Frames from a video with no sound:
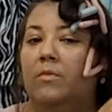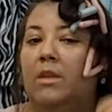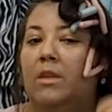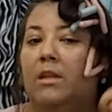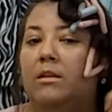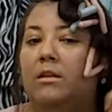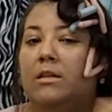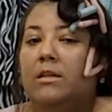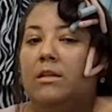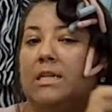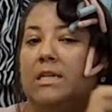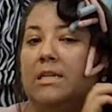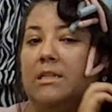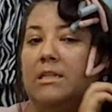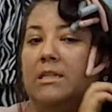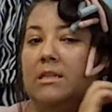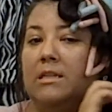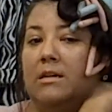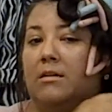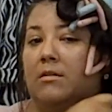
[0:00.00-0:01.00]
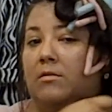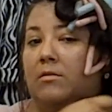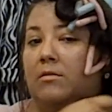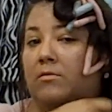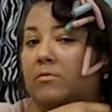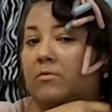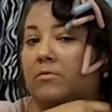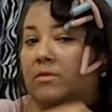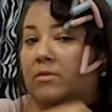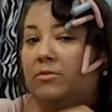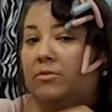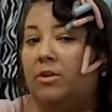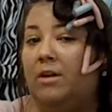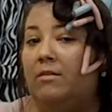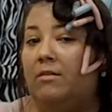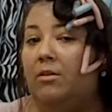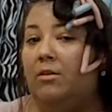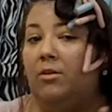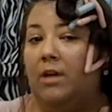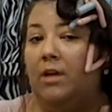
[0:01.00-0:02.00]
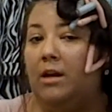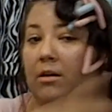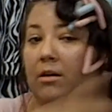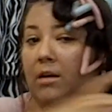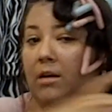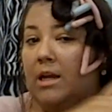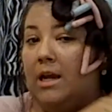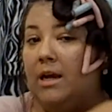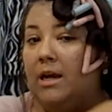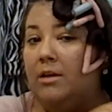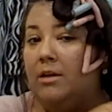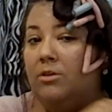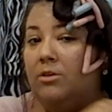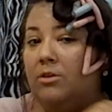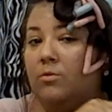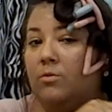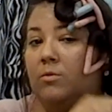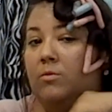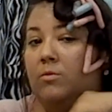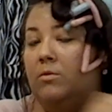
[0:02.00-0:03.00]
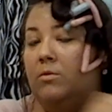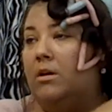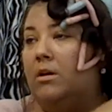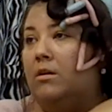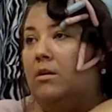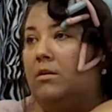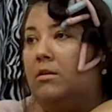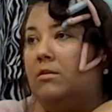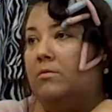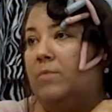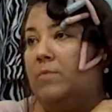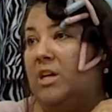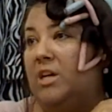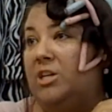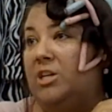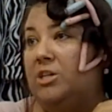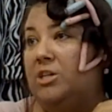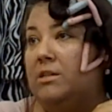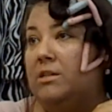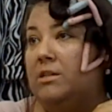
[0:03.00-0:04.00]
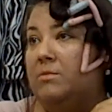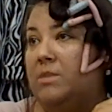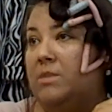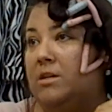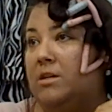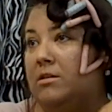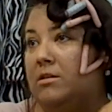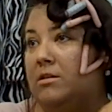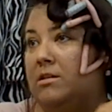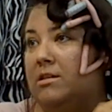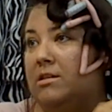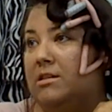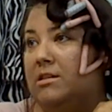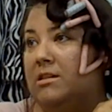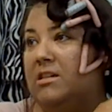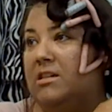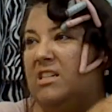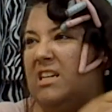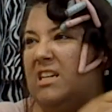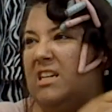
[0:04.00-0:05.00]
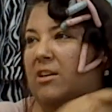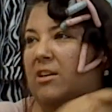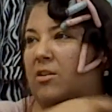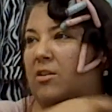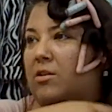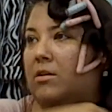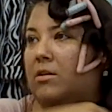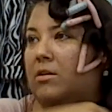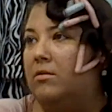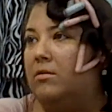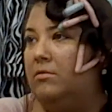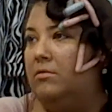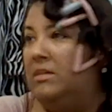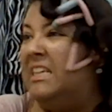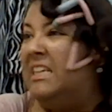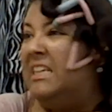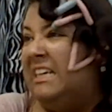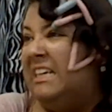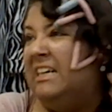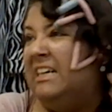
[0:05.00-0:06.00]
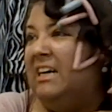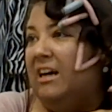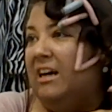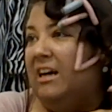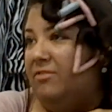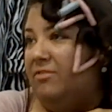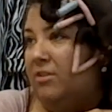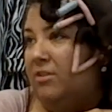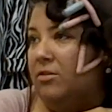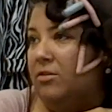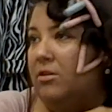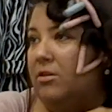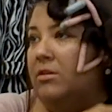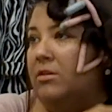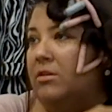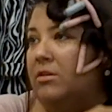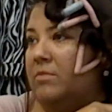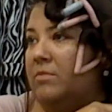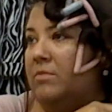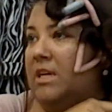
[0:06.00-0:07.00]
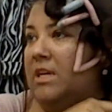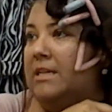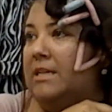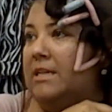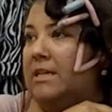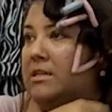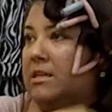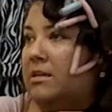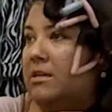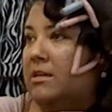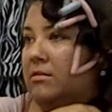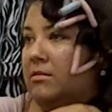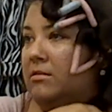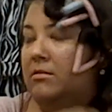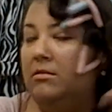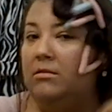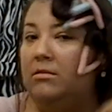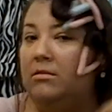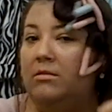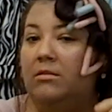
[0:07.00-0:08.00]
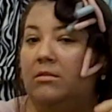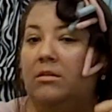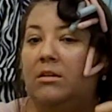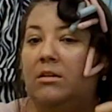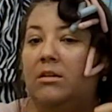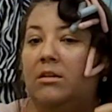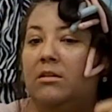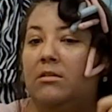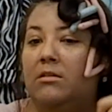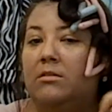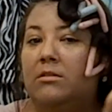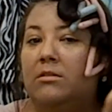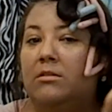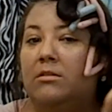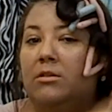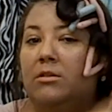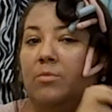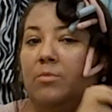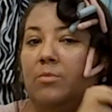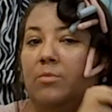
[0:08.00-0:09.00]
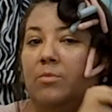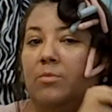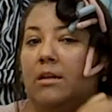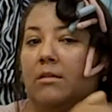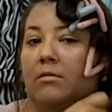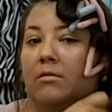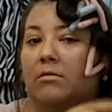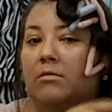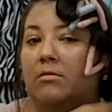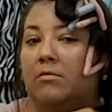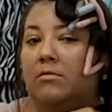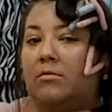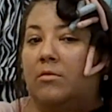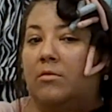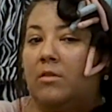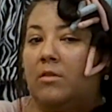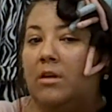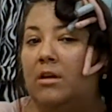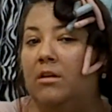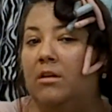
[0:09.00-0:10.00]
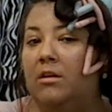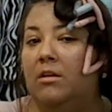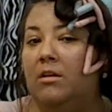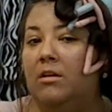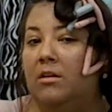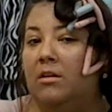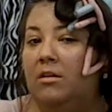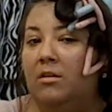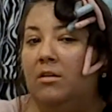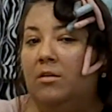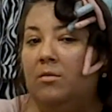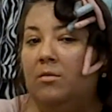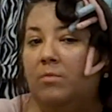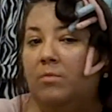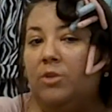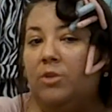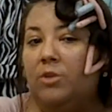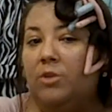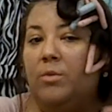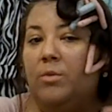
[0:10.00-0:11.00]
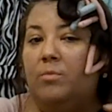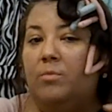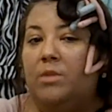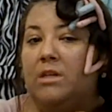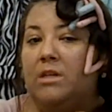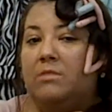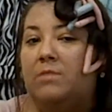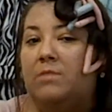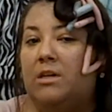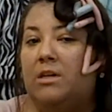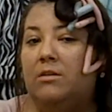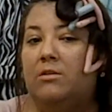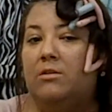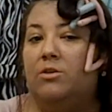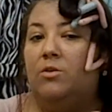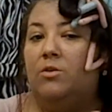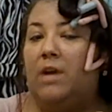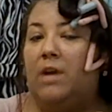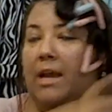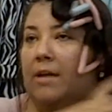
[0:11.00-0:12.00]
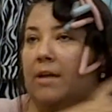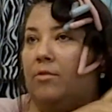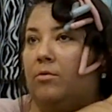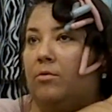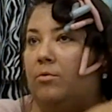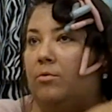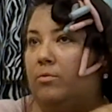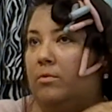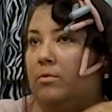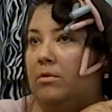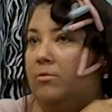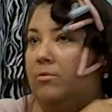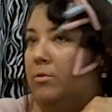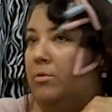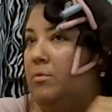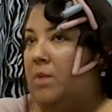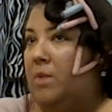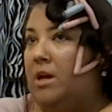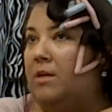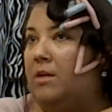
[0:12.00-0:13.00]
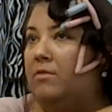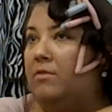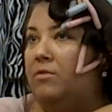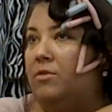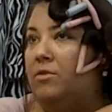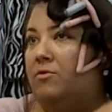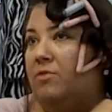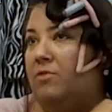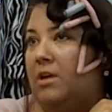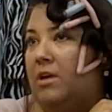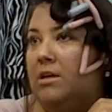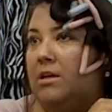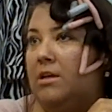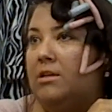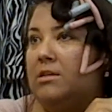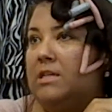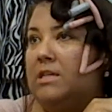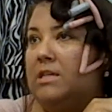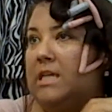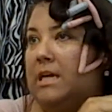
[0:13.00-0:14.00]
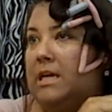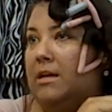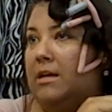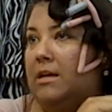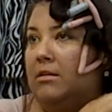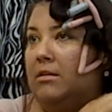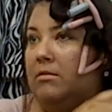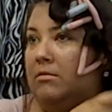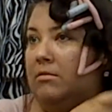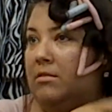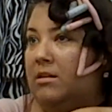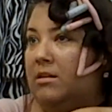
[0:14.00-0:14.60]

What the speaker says: This takes, if you have long hair like I do, patience, because it's going to take you a few minutes to complete. But you'll be pleased because your hair will be out of your face and